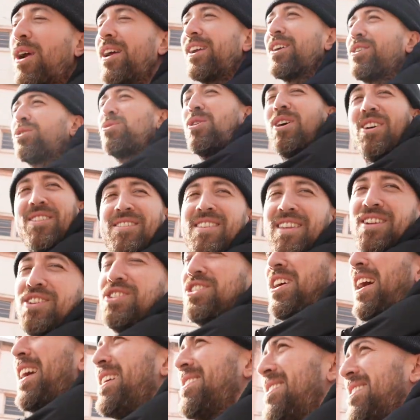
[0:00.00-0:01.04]
right across the
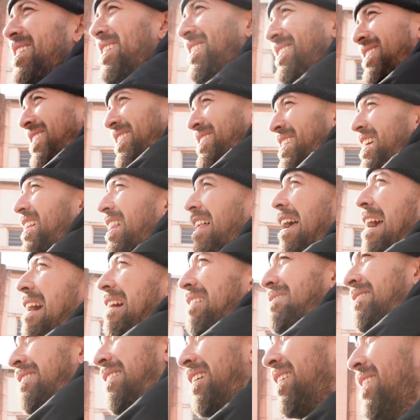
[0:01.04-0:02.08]
chest, and it says
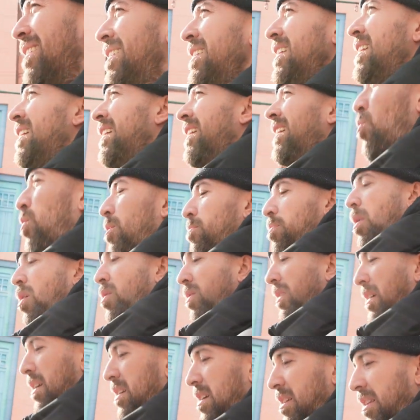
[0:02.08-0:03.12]
Alaska. We're
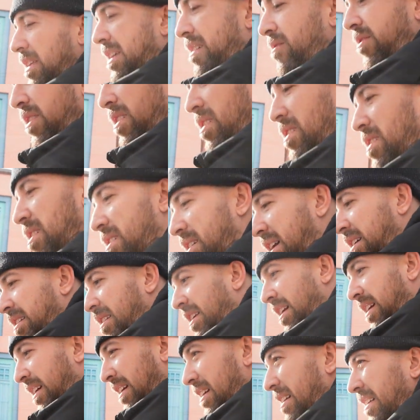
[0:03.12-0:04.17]
both gonna leave here looking
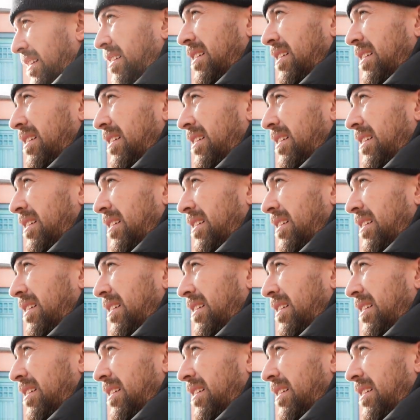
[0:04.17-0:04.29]
like